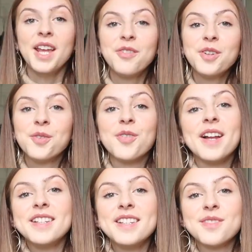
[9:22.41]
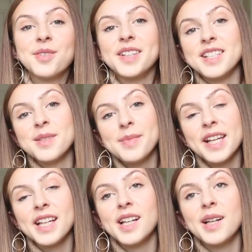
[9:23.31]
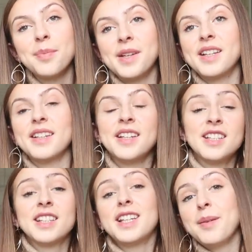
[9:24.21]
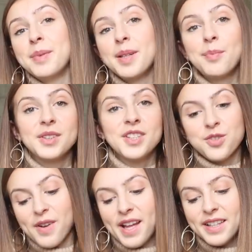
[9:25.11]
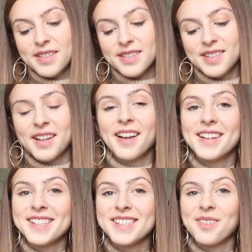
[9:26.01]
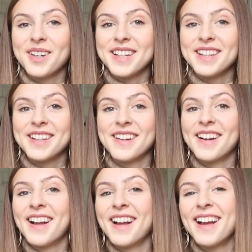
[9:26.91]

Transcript: If your friend is really into makeup and keeping up with the trends, you see what I did there?